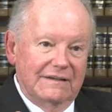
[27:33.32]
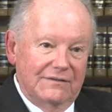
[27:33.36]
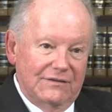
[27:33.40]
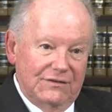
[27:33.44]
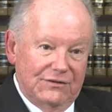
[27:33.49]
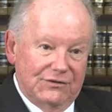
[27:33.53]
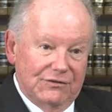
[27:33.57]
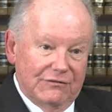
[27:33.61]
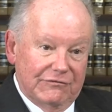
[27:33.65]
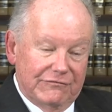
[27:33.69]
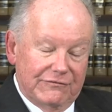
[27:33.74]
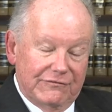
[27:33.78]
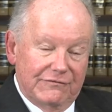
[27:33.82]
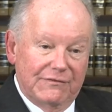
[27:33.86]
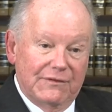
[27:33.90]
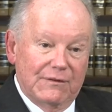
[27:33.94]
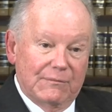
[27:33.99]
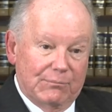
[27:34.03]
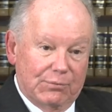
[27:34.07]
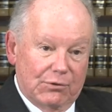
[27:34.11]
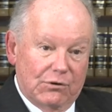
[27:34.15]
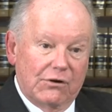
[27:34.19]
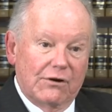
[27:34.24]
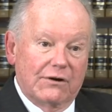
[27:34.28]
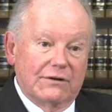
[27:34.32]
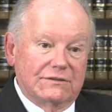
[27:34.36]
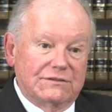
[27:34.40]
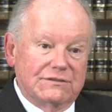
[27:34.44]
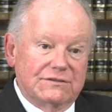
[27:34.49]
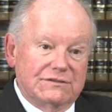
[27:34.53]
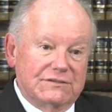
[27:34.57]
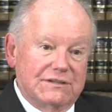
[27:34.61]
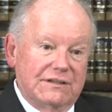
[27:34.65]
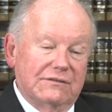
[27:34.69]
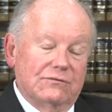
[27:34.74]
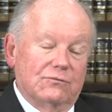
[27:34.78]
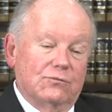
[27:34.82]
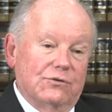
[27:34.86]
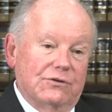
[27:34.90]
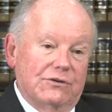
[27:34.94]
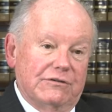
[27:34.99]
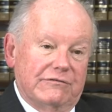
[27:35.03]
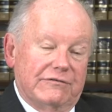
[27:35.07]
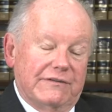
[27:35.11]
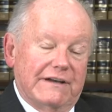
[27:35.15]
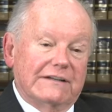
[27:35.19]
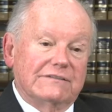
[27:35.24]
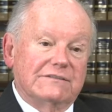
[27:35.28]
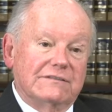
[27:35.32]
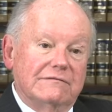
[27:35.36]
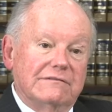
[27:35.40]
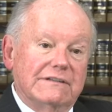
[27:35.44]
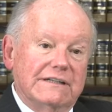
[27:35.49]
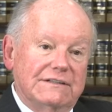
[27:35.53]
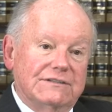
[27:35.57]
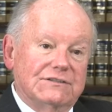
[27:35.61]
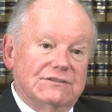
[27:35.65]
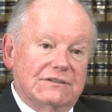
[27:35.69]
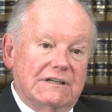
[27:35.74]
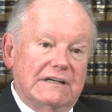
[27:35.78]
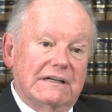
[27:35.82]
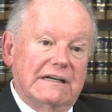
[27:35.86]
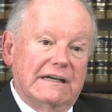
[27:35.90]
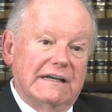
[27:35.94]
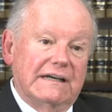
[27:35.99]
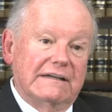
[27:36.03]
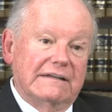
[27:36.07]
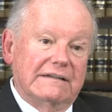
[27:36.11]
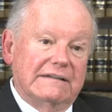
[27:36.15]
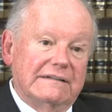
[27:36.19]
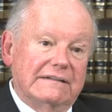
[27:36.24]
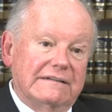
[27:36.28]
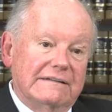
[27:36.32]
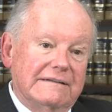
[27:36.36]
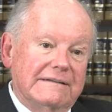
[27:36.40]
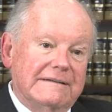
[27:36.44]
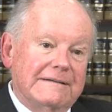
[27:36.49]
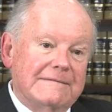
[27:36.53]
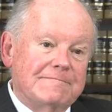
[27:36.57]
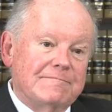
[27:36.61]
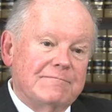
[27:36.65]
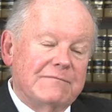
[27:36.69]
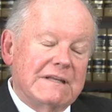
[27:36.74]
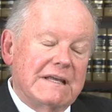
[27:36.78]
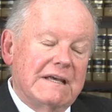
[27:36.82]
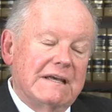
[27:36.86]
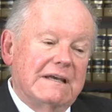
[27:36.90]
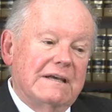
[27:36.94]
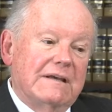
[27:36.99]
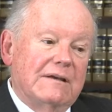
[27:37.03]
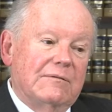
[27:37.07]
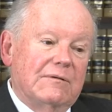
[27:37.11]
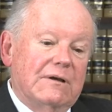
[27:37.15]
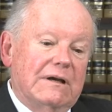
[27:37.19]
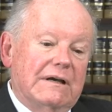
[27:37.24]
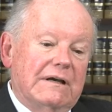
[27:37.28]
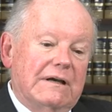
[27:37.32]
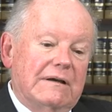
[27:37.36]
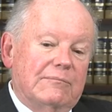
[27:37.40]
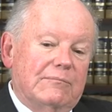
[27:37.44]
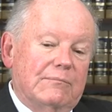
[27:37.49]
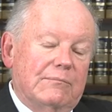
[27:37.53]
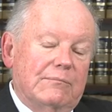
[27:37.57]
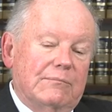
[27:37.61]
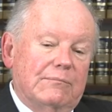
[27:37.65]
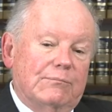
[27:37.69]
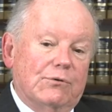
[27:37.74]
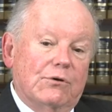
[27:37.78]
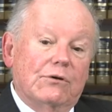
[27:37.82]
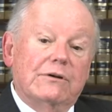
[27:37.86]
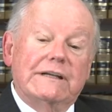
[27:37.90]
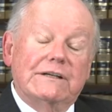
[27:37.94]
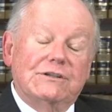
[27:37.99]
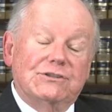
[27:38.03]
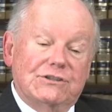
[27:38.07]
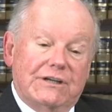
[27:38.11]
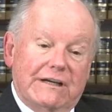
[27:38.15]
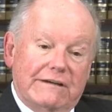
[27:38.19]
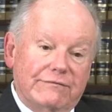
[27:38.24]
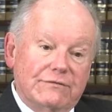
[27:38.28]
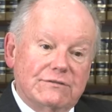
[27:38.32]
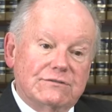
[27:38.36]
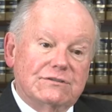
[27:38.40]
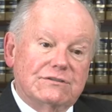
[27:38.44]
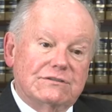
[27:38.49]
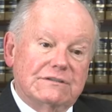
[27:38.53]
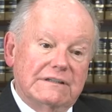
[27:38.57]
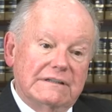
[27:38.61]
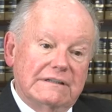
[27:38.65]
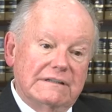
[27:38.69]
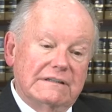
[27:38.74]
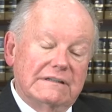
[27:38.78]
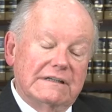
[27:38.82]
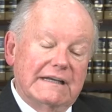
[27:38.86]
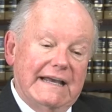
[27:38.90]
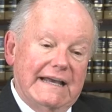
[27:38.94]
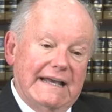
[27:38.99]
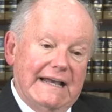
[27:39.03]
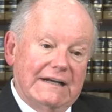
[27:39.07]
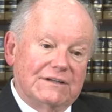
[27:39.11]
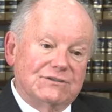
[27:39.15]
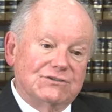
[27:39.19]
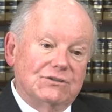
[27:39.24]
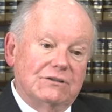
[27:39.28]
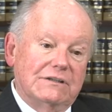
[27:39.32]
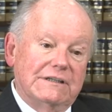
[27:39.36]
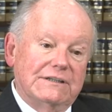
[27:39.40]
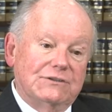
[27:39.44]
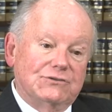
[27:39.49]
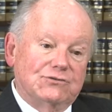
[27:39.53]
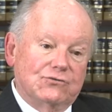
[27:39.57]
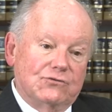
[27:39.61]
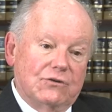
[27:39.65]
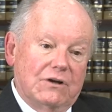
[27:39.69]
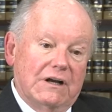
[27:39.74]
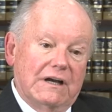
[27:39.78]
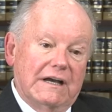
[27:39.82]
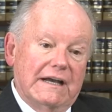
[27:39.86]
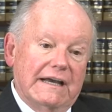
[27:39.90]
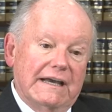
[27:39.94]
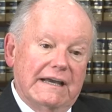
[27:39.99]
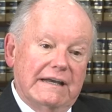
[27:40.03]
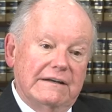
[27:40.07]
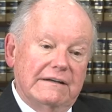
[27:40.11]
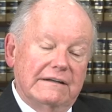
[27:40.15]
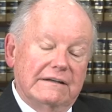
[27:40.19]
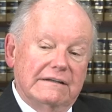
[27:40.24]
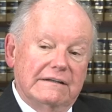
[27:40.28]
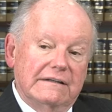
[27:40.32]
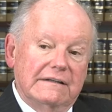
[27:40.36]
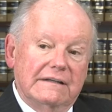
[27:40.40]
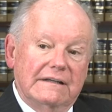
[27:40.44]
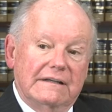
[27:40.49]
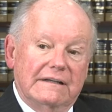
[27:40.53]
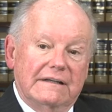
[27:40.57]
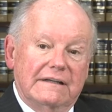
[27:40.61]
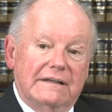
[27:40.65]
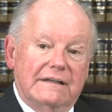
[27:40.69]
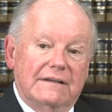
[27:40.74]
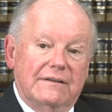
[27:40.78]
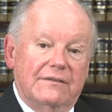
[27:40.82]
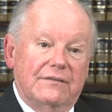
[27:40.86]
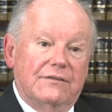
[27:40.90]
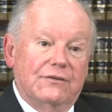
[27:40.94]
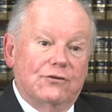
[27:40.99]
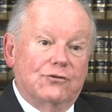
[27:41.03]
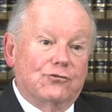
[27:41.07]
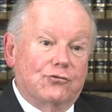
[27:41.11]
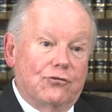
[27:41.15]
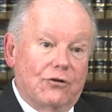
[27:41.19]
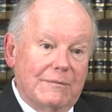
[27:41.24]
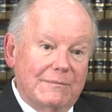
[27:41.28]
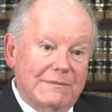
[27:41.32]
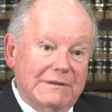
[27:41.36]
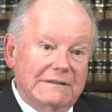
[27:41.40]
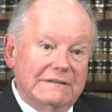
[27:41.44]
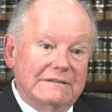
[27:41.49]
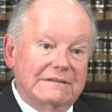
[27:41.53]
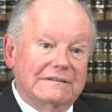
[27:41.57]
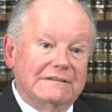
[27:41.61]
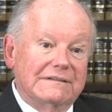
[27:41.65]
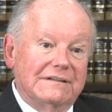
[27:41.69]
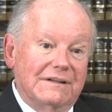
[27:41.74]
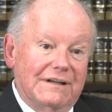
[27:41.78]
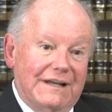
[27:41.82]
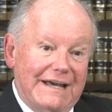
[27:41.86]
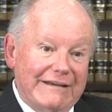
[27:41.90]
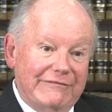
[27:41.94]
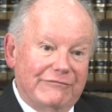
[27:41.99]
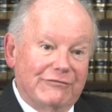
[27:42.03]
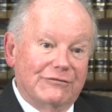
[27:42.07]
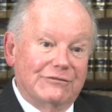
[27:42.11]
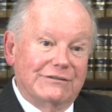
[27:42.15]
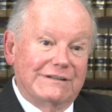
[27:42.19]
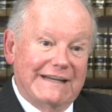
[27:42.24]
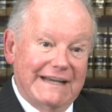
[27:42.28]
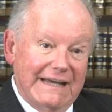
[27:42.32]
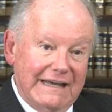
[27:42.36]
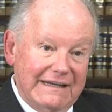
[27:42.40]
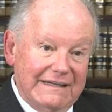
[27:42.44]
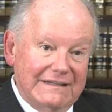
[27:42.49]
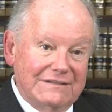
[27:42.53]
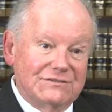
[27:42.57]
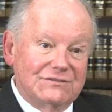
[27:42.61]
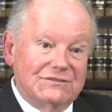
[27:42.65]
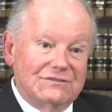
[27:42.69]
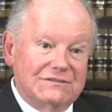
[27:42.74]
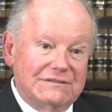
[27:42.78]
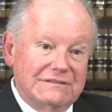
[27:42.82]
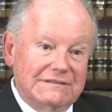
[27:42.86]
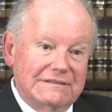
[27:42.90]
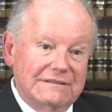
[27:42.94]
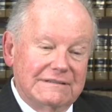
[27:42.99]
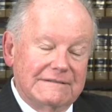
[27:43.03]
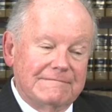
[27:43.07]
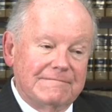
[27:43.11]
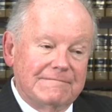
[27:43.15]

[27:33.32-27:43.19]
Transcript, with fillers: the, the parts that were defectively designed. Uh, Bernie Jefferson actually tried the Drummond Lyford case.